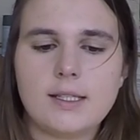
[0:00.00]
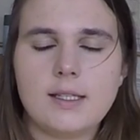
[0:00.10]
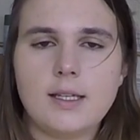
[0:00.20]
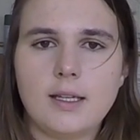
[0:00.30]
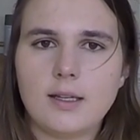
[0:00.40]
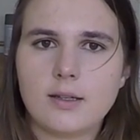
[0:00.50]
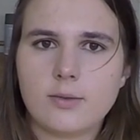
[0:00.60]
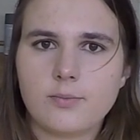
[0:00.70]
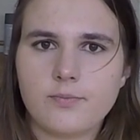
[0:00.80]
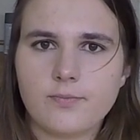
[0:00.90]
see
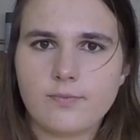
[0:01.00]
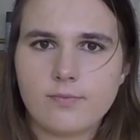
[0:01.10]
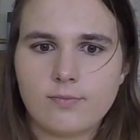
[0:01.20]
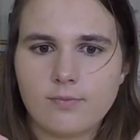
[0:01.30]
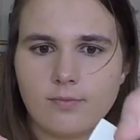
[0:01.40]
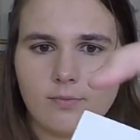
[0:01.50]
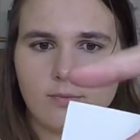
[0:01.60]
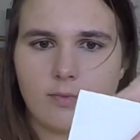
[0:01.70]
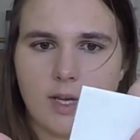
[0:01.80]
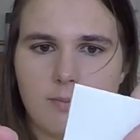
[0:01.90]

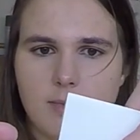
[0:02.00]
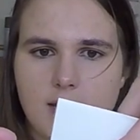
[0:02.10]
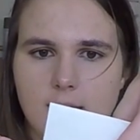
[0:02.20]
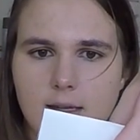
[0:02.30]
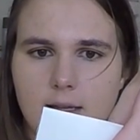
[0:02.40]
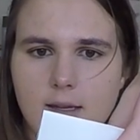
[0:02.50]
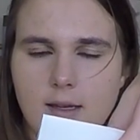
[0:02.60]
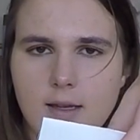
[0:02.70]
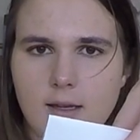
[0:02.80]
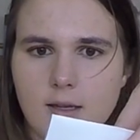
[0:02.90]
I'm
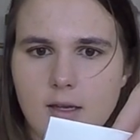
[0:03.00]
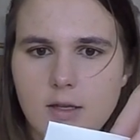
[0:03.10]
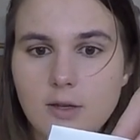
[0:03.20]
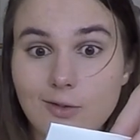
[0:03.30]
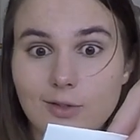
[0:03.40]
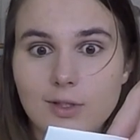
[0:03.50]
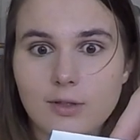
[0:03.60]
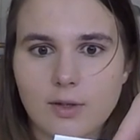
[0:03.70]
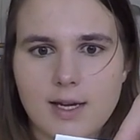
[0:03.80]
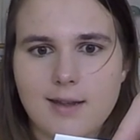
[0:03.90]
making
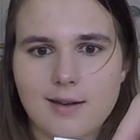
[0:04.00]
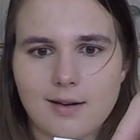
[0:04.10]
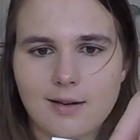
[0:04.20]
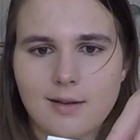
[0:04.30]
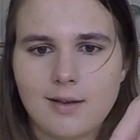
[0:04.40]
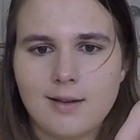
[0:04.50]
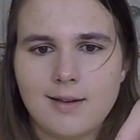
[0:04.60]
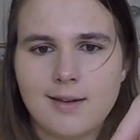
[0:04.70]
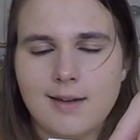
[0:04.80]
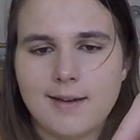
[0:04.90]
U's right here.
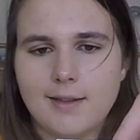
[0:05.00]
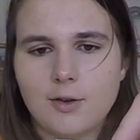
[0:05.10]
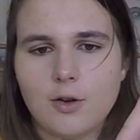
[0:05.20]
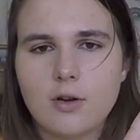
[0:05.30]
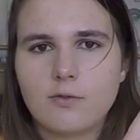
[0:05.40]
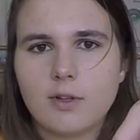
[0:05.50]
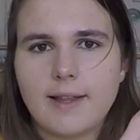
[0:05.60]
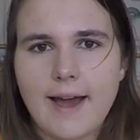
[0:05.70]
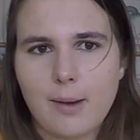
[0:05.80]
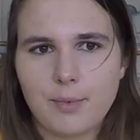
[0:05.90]
And they're
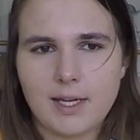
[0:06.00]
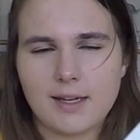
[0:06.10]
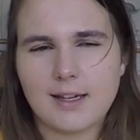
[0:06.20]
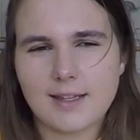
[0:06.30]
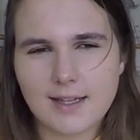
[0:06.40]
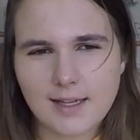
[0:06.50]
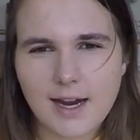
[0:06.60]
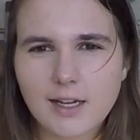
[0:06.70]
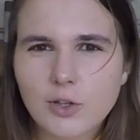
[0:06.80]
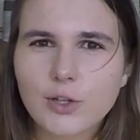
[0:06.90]
overlapping, and they
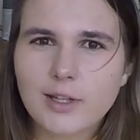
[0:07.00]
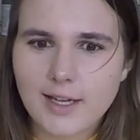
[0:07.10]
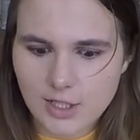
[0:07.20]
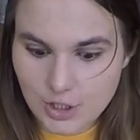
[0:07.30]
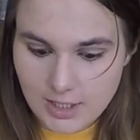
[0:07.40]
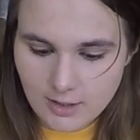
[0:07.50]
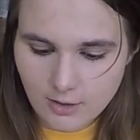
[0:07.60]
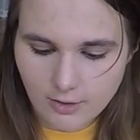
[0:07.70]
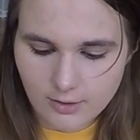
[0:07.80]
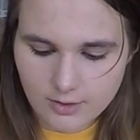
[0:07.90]
kind of look like
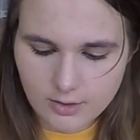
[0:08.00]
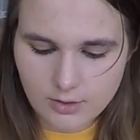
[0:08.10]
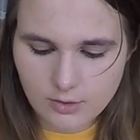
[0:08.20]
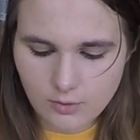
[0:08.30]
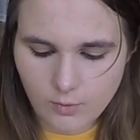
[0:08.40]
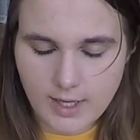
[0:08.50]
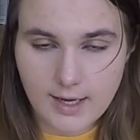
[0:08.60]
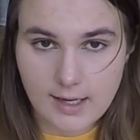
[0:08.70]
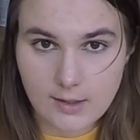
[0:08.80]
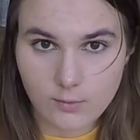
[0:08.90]
shingles
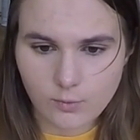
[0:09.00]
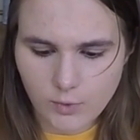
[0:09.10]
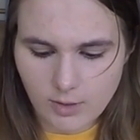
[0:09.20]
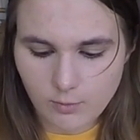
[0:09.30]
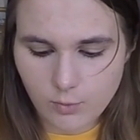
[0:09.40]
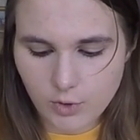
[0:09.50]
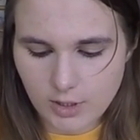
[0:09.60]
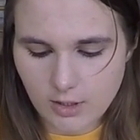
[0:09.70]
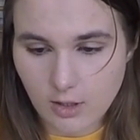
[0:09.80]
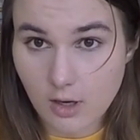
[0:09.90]
when we
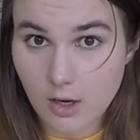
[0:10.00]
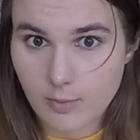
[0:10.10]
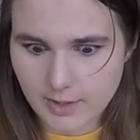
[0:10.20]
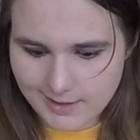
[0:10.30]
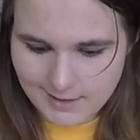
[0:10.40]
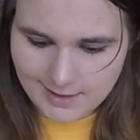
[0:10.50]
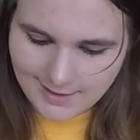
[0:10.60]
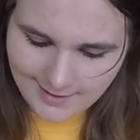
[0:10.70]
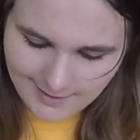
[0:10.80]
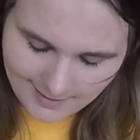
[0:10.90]
put our building
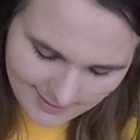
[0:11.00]
together.